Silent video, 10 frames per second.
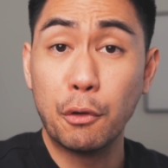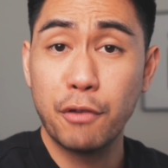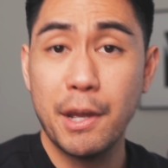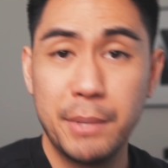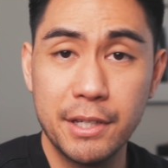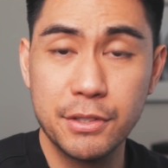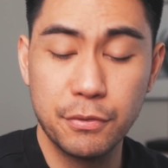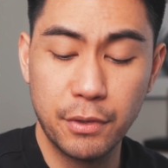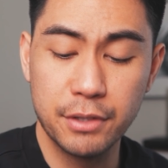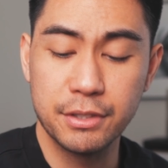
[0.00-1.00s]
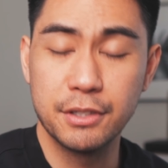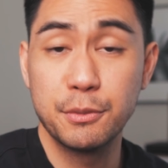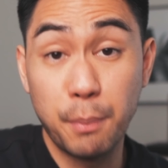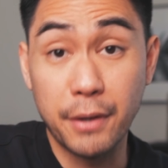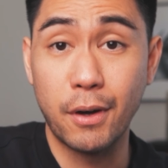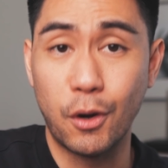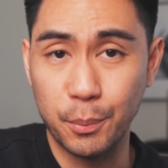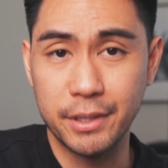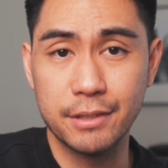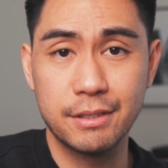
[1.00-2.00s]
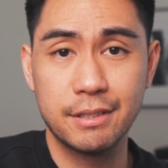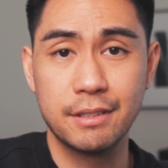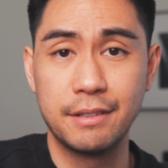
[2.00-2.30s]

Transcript: lo-fi beats versus binaural beats.